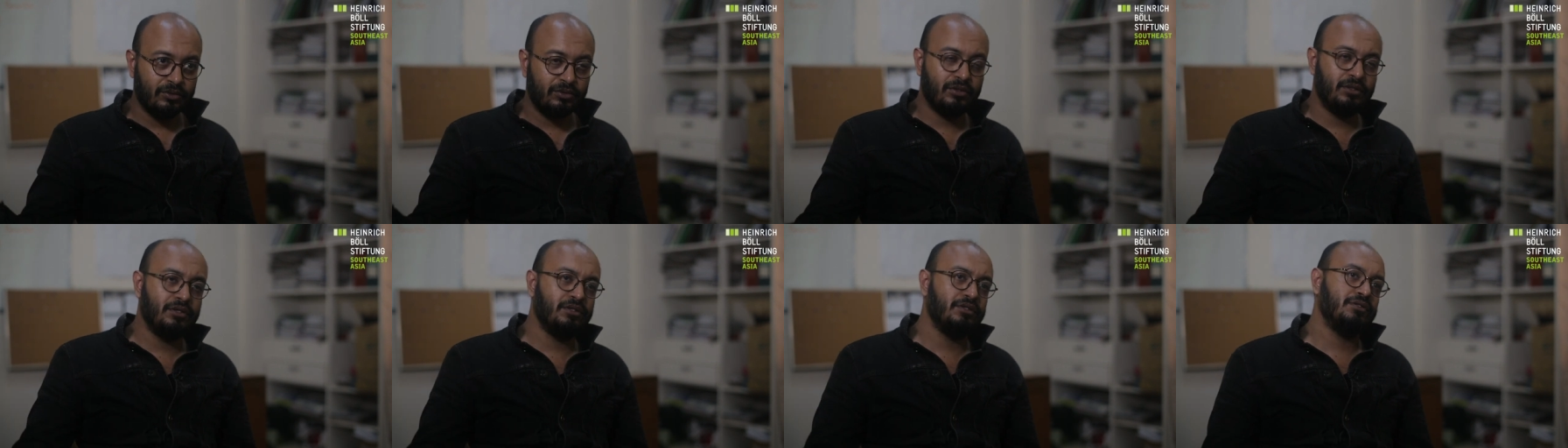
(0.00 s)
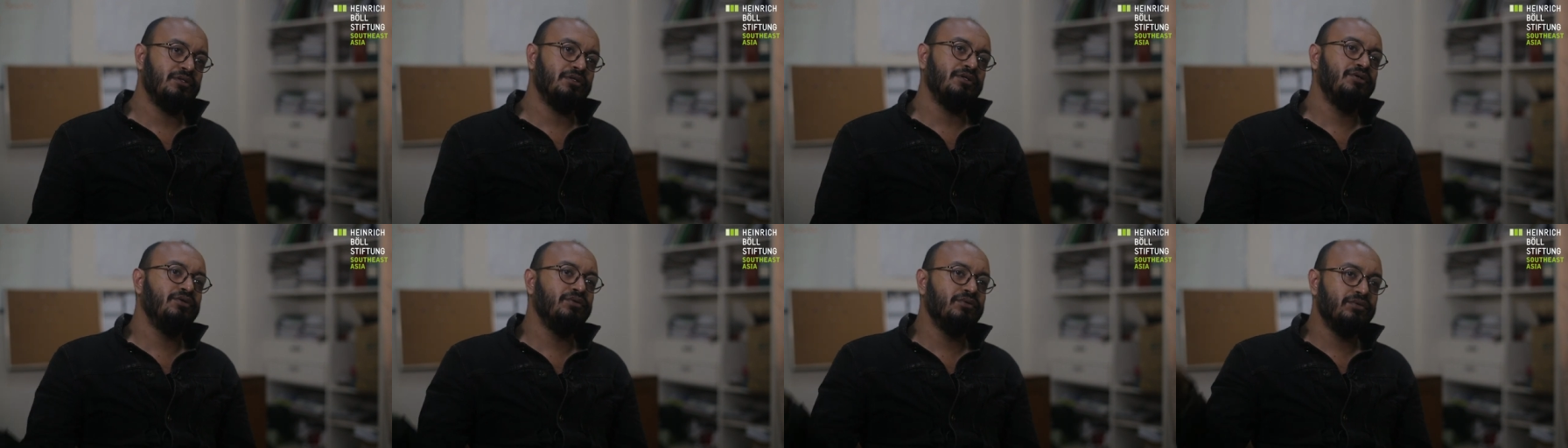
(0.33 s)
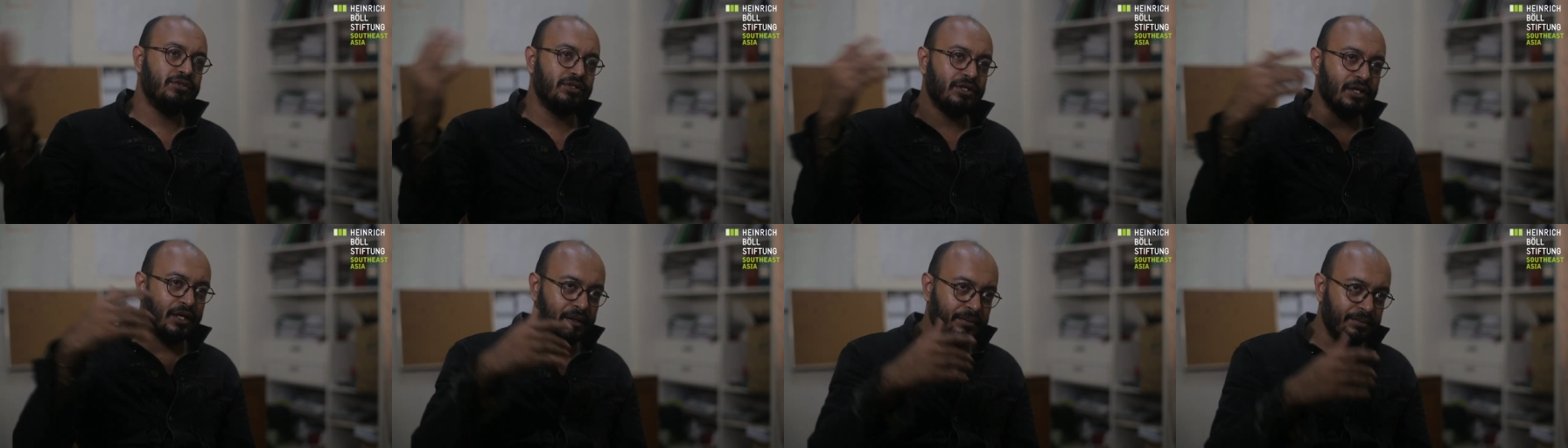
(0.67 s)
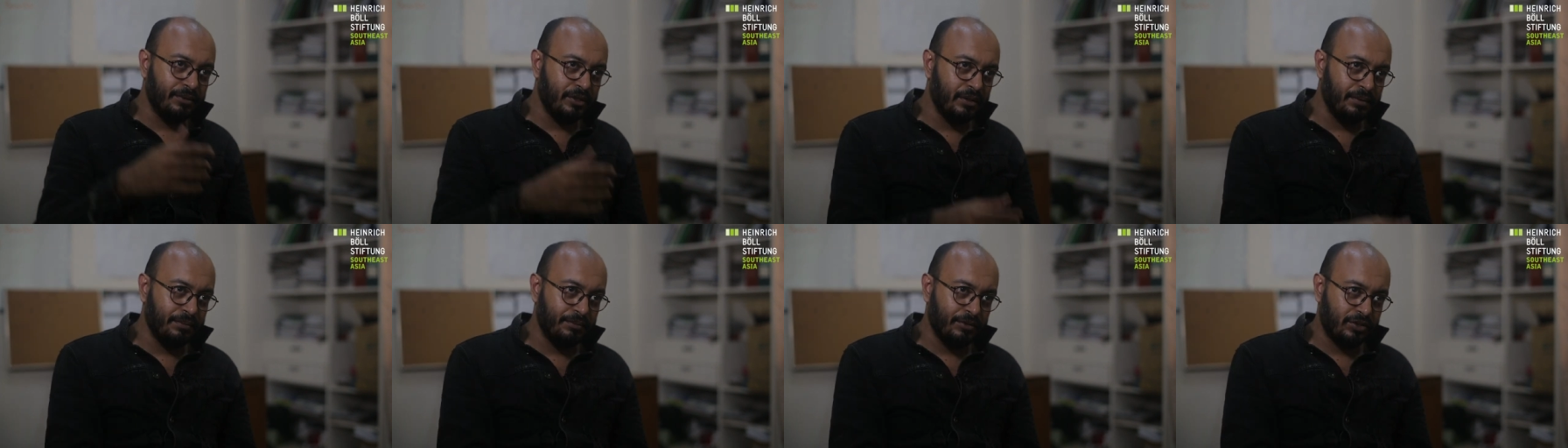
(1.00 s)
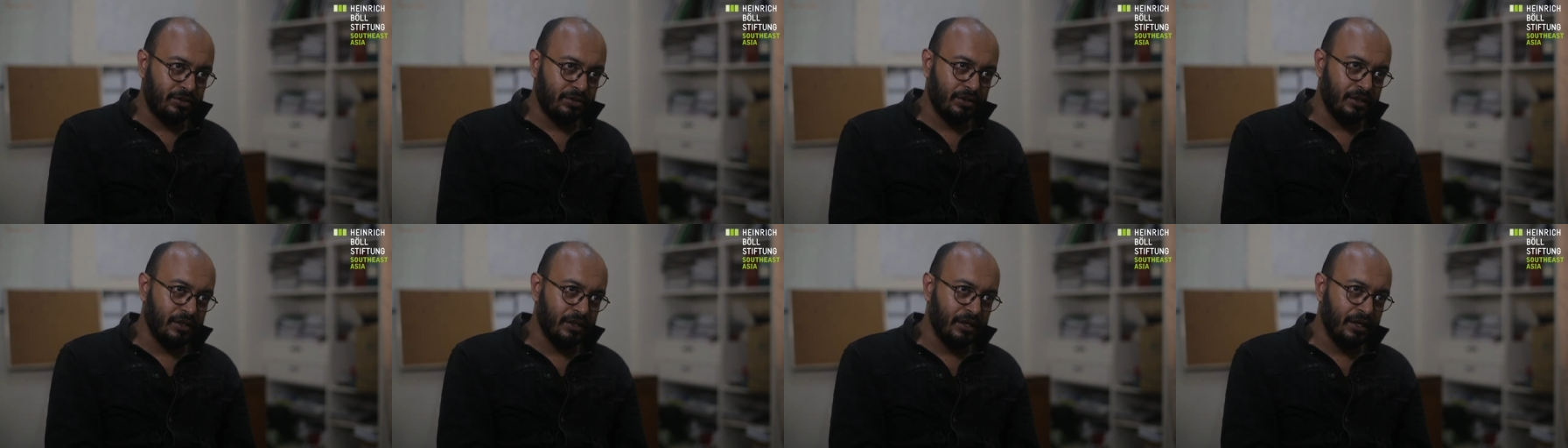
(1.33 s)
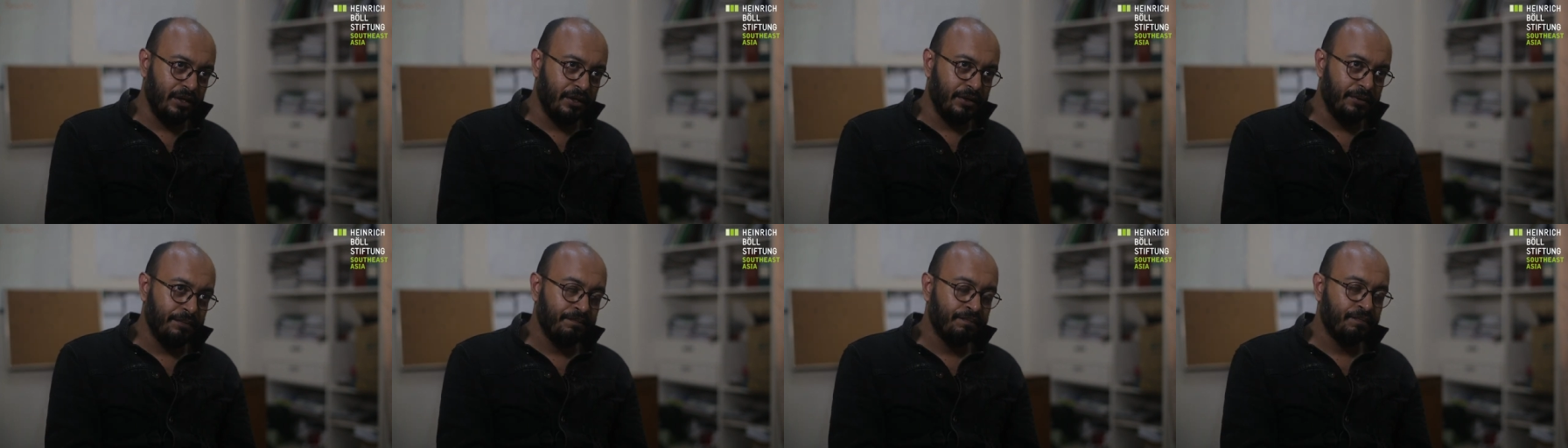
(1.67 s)
So there's a huge carbon emission
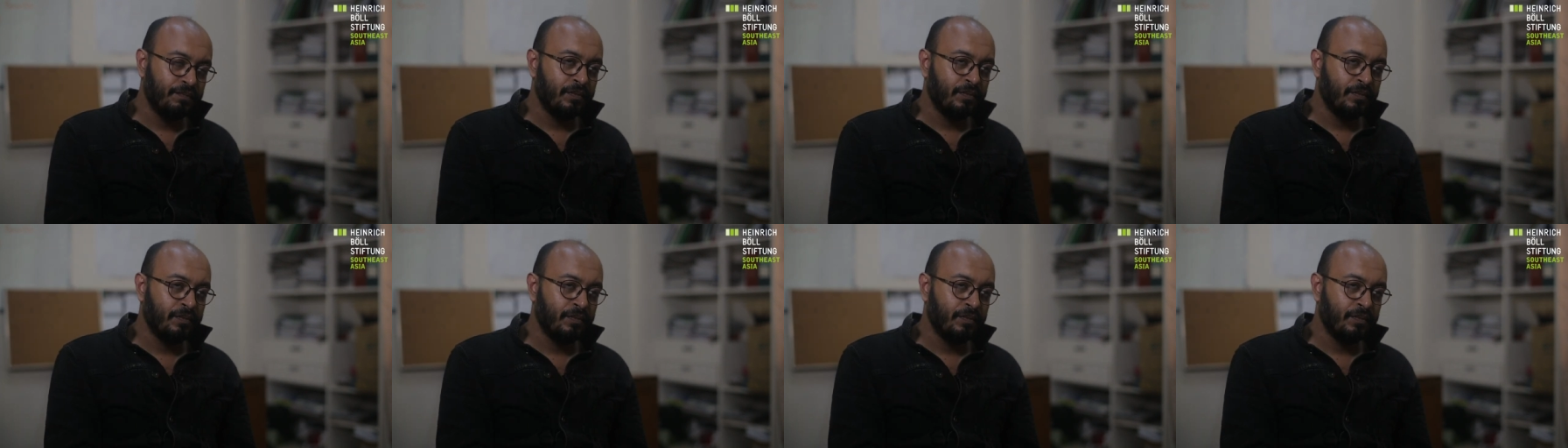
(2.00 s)
there.